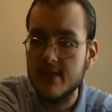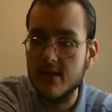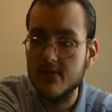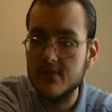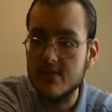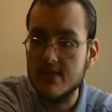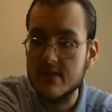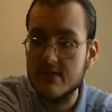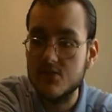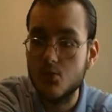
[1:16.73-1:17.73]
television
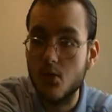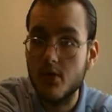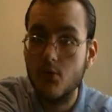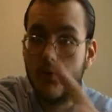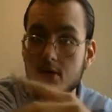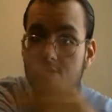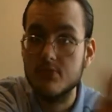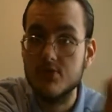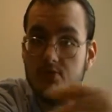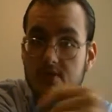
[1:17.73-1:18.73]
series War of the
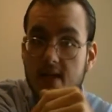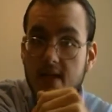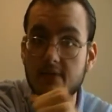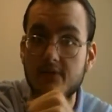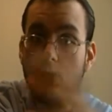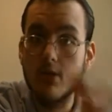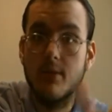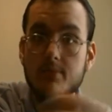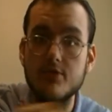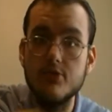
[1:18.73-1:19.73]
Worlds, which was a
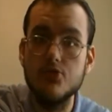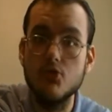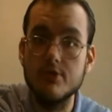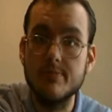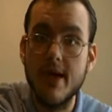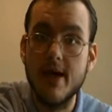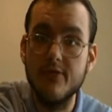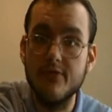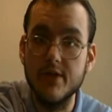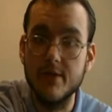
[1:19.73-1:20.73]
follow-up to the George
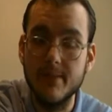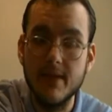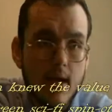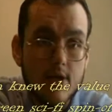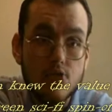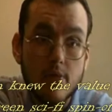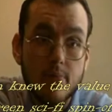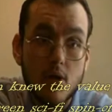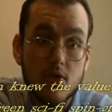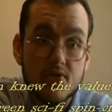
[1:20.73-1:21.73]
Pal film.
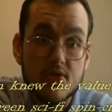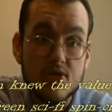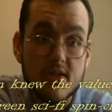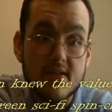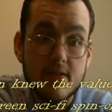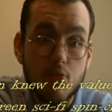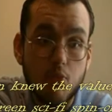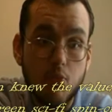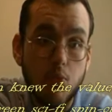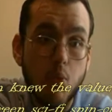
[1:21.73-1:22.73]
Adrian Paul
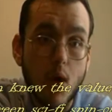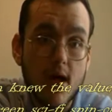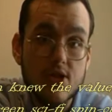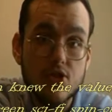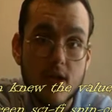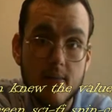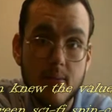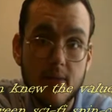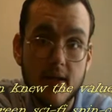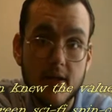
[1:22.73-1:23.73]
suggested, why should I
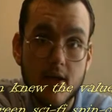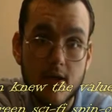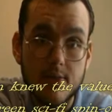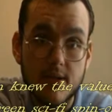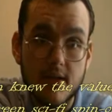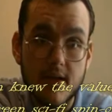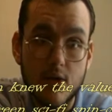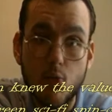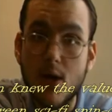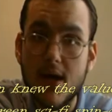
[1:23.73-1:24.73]
be playing Connor
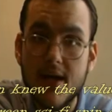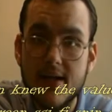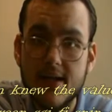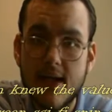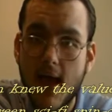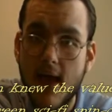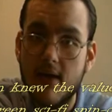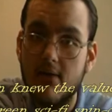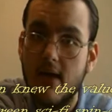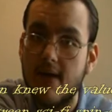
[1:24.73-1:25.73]
MacLeod? Why
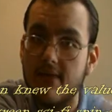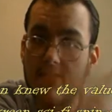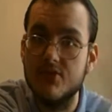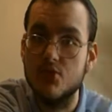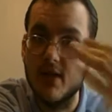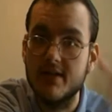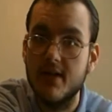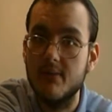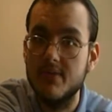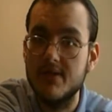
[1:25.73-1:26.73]
have that direct
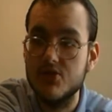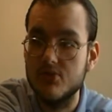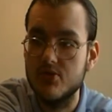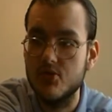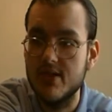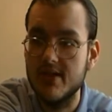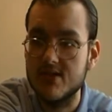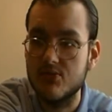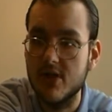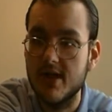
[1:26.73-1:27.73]
competition between
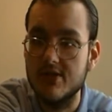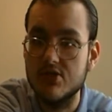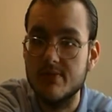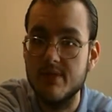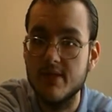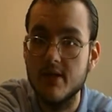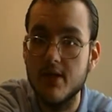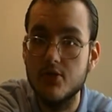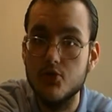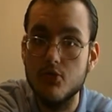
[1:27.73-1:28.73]
us when I can just be
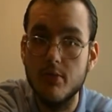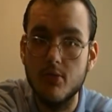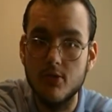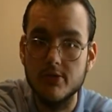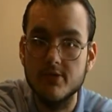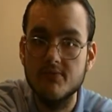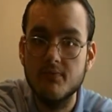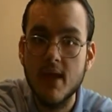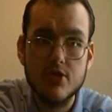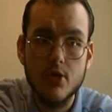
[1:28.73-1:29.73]
a new immortal?
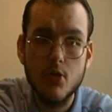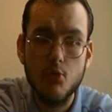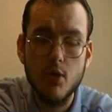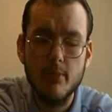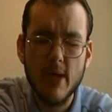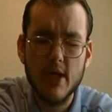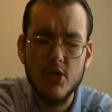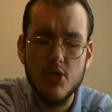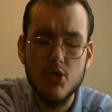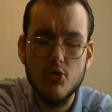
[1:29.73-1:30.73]
So we'll
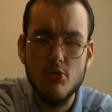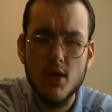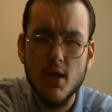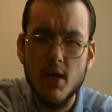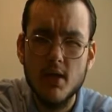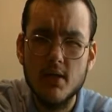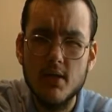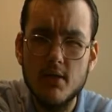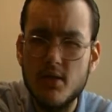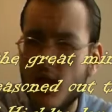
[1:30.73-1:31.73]
make you
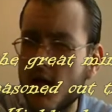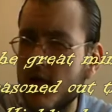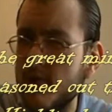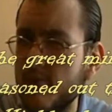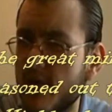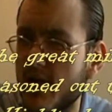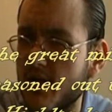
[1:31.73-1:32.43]
Duncan